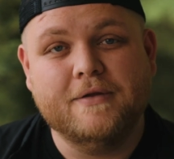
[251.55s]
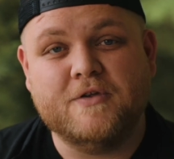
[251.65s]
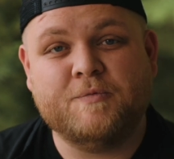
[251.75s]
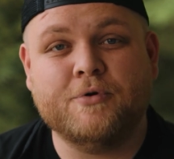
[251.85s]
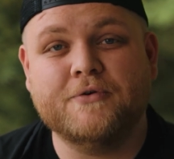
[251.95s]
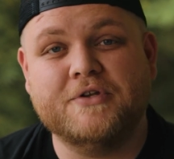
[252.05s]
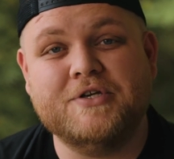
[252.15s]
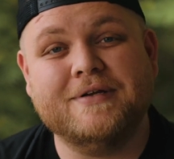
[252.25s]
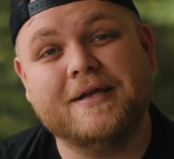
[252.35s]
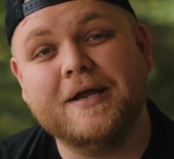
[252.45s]
Just proves
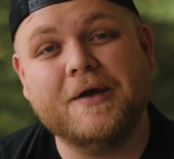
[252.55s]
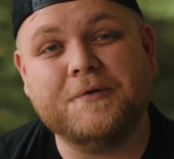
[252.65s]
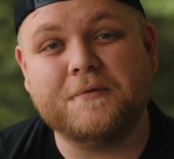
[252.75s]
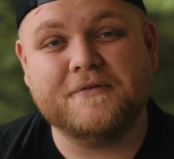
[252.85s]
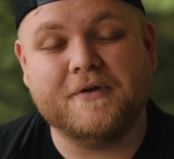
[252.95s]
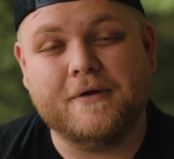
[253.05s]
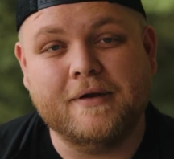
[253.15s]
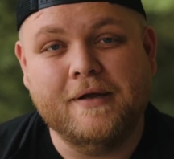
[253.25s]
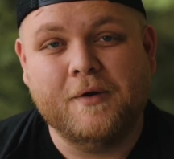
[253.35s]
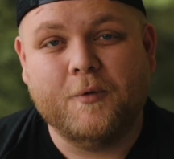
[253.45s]
that you can get a good result
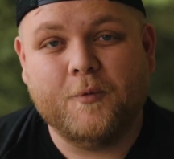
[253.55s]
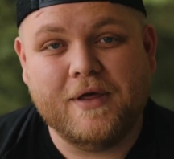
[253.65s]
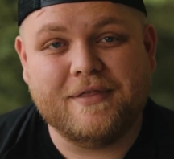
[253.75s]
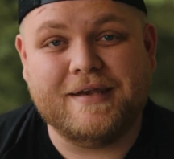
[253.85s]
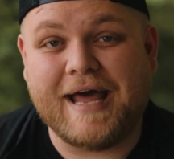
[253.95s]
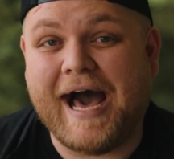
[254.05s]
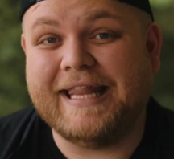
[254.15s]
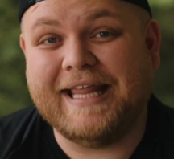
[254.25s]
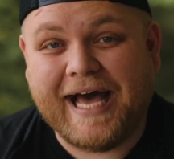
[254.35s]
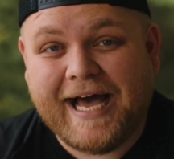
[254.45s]
with
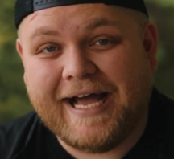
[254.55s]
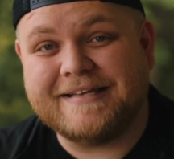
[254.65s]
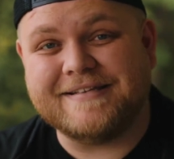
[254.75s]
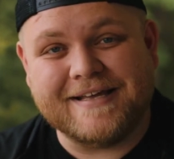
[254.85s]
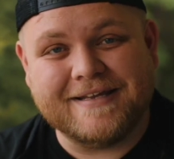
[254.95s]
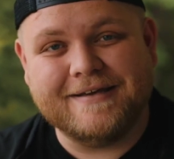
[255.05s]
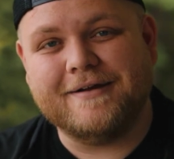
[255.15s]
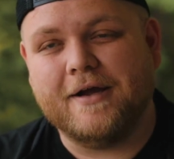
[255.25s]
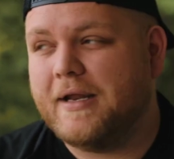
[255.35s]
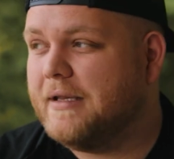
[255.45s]
not the highest end
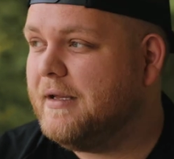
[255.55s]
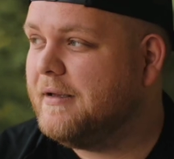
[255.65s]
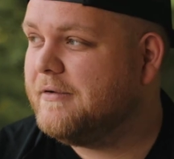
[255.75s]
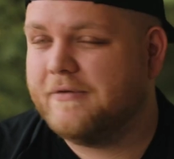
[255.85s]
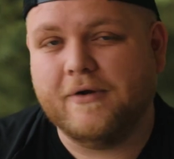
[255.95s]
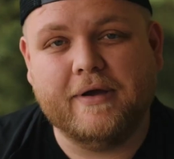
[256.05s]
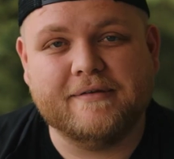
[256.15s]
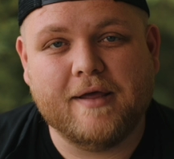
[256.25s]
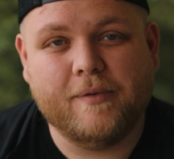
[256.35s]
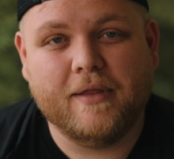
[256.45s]
gear. And I think this is a great
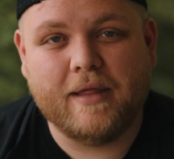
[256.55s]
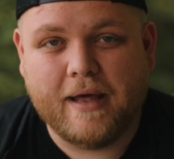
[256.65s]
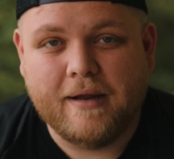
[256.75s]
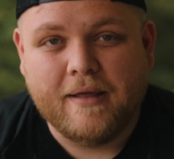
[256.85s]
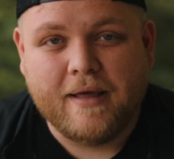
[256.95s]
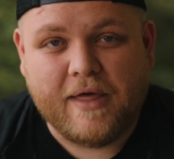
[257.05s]
example of that.